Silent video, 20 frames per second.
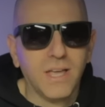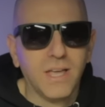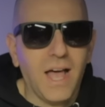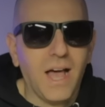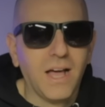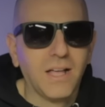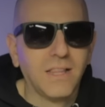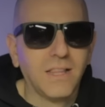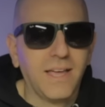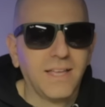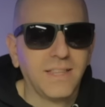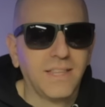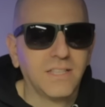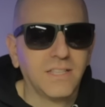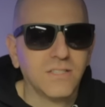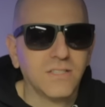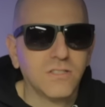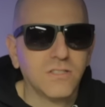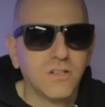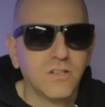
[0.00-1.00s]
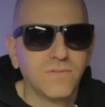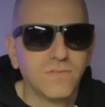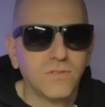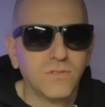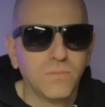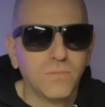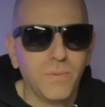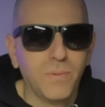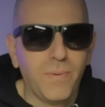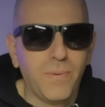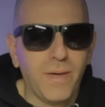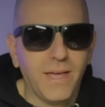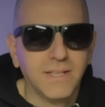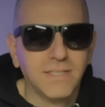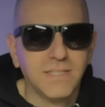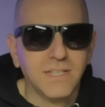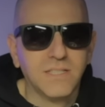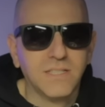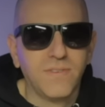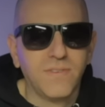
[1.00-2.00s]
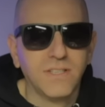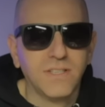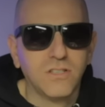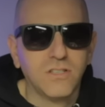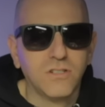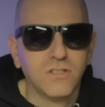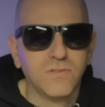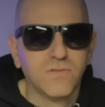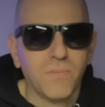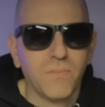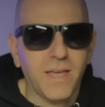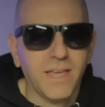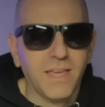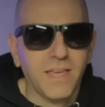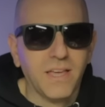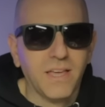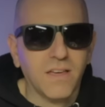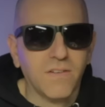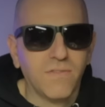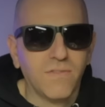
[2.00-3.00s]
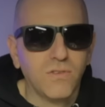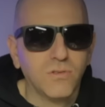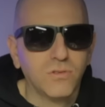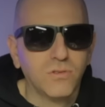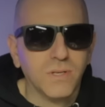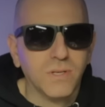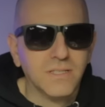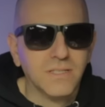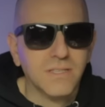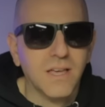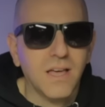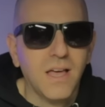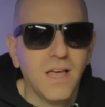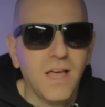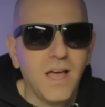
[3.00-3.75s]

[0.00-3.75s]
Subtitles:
They act like they deserve to be paid six figures for making a few tweets.